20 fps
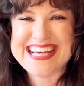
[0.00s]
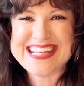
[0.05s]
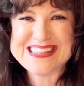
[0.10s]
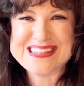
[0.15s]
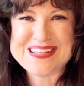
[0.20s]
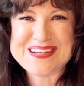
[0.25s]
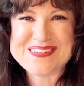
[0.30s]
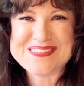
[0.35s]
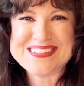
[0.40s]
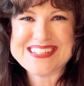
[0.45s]

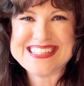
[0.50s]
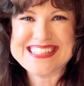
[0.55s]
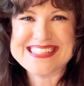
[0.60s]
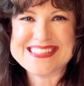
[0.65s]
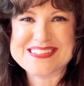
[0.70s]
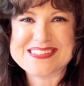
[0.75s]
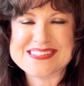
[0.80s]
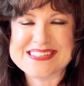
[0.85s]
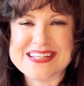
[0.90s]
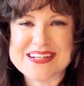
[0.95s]
Hello,
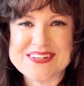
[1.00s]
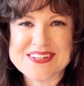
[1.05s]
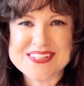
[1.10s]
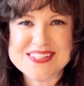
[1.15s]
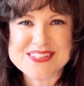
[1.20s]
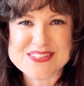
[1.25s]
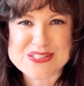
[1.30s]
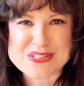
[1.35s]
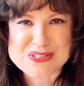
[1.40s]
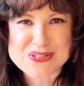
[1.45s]
it's Sarah.
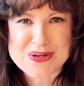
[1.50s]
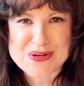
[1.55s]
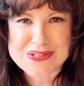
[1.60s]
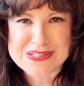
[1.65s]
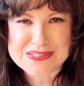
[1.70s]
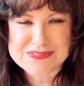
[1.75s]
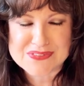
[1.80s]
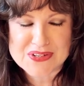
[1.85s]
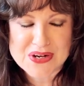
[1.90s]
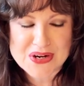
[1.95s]
This is
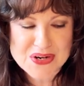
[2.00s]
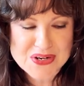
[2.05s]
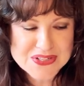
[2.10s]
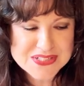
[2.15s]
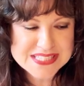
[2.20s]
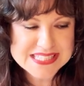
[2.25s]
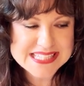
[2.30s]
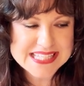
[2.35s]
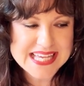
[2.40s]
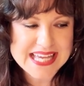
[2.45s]
Hardcover
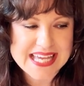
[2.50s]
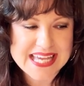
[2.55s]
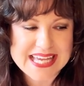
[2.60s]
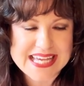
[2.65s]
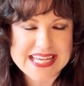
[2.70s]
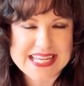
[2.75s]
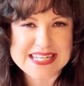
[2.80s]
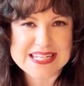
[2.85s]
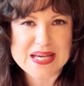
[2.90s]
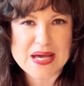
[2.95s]
Hearts,
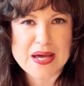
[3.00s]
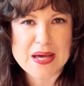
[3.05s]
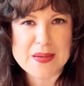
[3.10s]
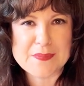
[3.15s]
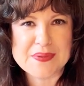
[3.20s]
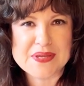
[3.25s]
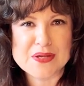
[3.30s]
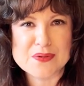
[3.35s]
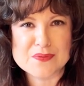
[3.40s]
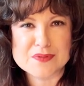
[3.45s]
and
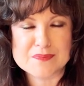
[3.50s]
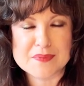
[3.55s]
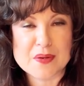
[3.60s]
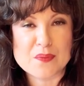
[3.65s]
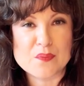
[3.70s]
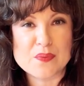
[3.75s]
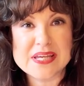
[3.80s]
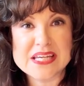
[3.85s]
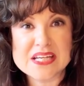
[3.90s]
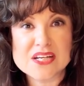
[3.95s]
I'm here with my
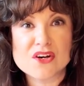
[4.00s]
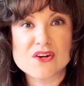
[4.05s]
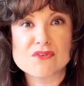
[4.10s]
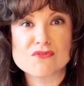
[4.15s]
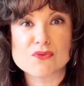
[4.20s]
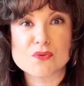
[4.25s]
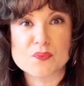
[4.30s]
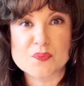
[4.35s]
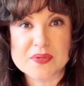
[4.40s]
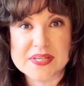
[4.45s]
week
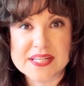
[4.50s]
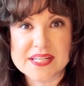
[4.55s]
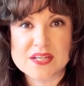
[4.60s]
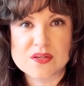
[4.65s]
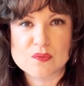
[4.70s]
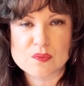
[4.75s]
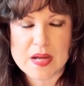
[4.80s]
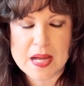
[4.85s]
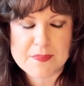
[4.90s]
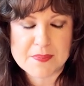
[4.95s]
of
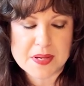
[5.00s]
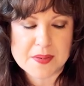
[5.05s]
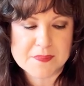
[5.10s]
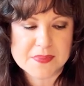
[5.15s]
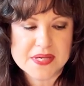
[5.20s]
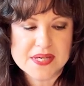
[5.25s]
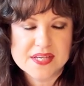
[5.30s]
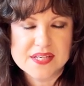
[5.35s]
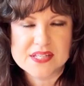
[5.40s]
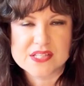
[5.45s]
reading wrap-up.
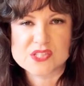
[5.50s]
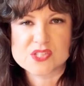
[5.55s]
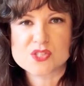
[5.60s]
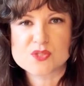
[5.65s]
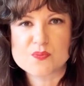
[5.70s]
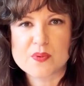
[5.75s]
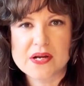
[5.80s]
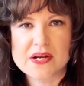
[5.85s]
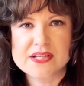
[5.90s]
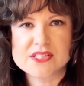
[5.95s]
This is
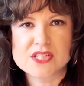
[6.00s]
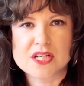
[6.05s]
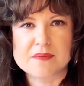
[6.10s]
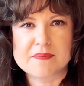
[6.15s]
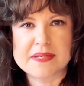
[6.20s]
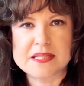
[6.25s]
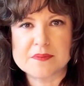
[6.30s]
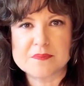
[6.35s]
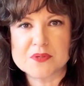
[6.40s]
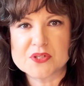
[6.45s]
where I talk
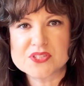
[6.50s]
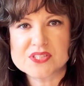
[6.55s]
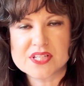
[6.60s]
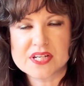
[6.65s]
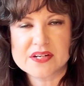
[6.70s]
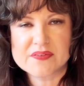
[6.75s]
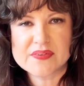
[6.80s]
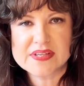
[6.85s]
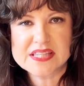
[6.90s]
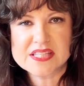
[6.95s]
about the books that
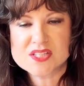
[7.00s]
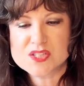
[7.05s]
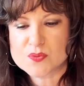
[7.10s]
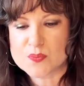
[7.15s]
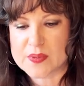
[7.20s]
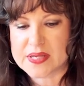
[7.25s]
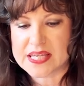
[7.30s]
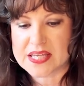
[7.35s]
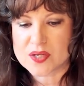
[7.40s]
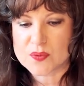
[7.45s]
I read this
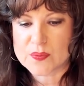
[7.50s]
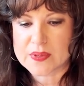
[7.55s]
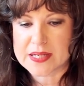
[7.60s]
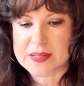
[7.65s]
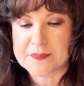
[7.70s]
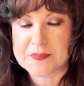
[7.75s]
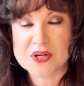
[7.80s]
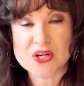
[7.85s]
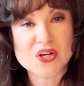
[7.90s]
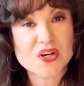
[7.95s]
week, what
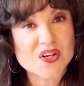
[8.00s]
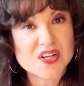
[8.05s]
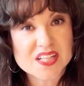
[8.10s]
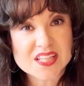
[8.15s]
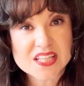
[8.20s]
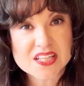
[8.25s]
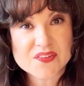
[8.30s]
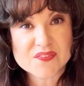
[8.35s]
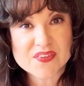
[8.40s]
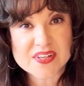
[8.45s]
I'm
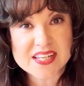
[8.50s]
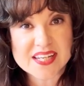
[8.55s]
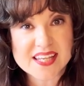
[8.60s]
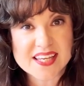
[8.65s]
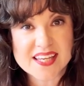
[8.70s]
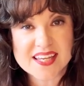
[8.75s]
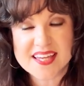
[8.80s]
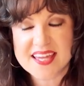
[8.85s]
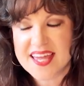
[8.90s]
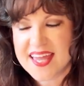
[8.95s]
currently
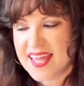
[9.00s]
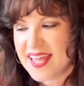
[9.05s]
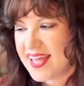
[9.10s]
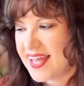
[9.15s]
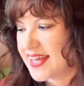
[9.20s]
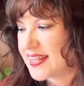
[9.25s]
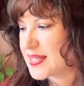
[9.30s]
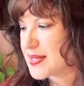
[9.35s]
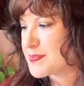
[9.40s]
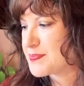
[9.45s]
reading,
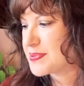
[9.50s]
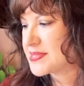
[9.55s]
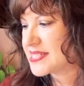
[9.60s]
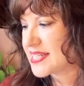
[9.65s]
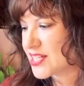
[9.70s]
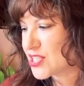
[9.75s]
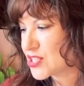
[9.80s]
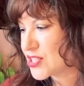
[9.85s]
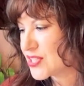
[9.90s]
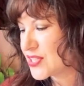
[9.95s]
and then
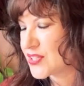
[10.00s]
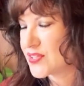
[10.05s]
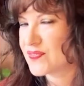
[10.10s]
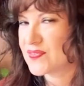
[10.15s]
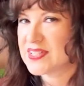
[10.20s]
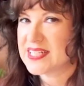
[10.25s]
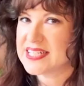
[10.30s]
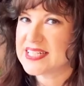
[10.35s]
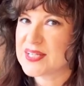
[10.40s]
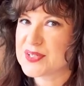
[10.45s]
potentially could
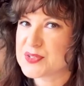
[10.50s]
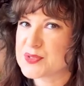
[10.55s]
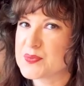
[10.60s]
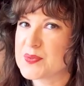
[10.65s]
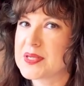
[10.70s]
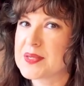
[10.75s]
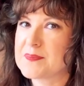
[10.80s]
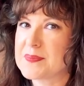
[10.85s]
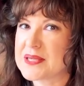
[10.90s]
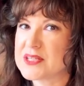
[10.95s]
read next
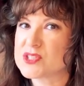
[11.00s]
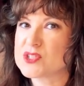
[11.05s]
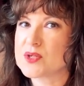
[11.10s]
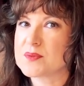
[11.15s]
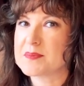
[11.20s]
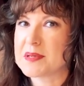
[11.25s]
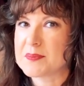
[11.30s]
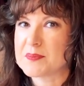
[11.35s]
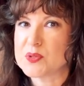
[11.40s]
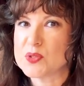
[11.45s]
week based on
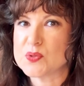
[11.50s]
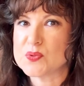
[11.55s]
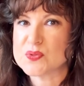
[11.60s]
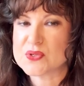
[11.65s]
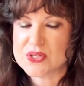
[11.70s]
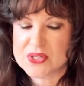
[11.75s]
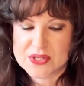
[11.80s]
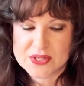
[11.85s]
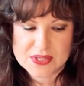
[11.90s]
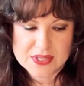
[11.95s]
my
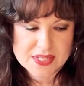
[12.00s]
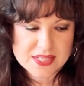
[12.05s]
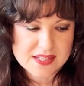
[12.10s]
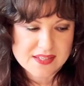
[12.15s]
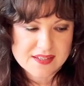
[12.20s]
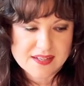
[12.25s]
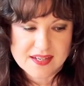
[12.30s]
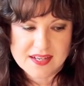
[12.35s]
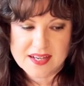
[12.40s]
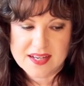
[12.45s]

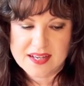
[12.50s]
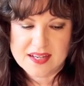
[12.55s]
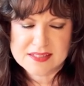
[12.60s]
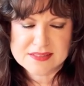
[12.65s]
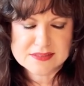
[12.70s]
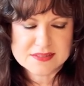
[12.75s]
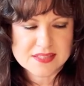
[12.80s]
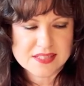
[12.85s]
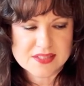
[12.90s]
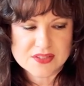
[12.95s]

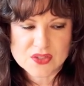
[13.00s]
mood.